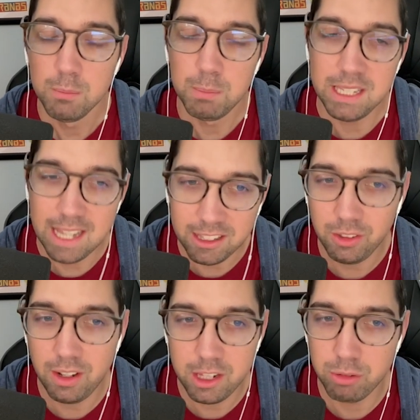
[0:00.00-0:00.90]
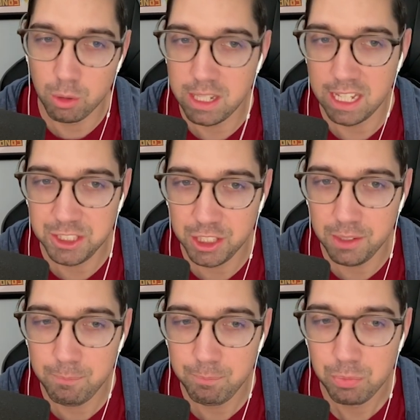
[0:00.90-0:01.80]
But yesterday's
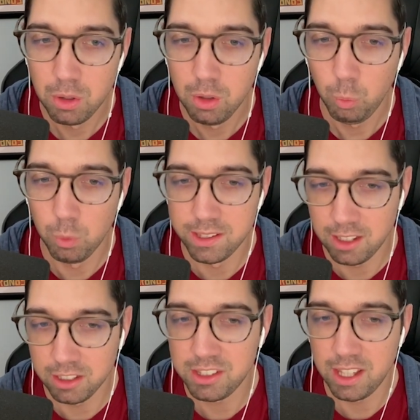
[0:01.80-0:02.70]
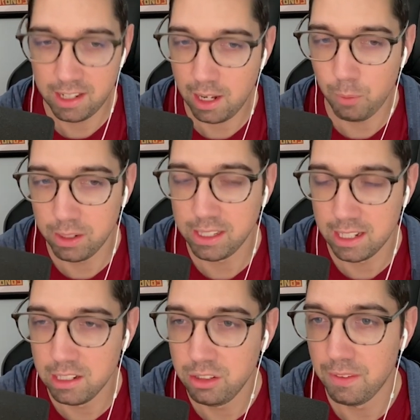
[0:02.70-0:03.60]
rotation was such that, and I want to
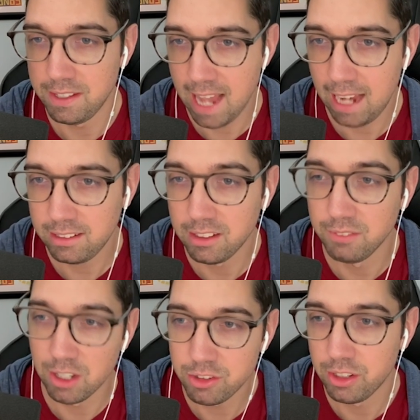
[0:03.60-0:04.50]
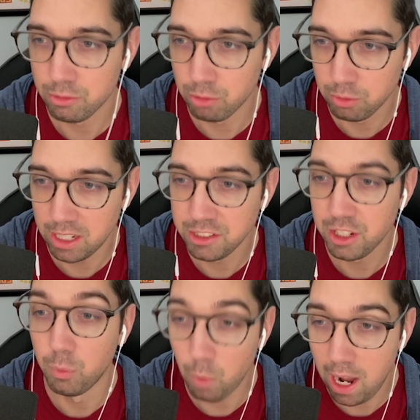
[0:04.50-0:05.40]
get into the tactics of yesterday's
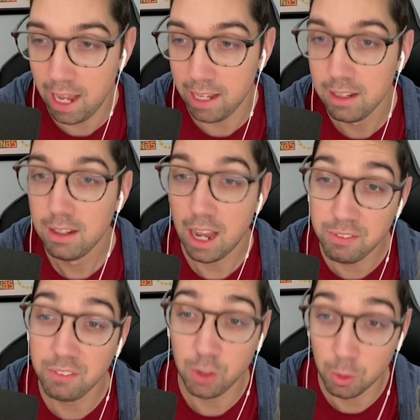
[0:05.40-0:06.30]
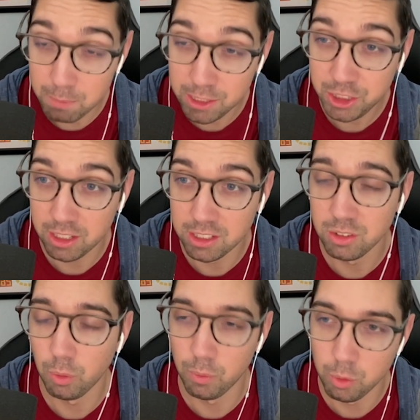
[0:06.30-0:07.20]
rotation and why mm-hmm. I think the omissions
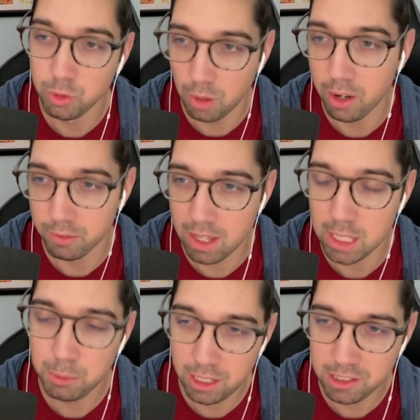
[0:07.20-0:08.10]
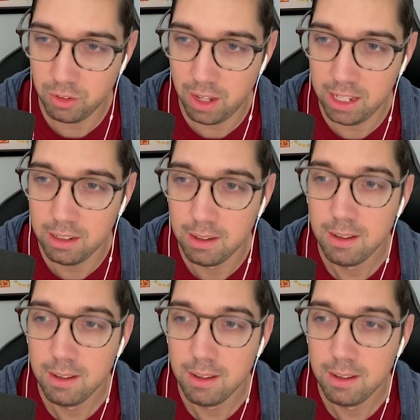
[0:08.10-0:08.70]
or those unavailable yesterday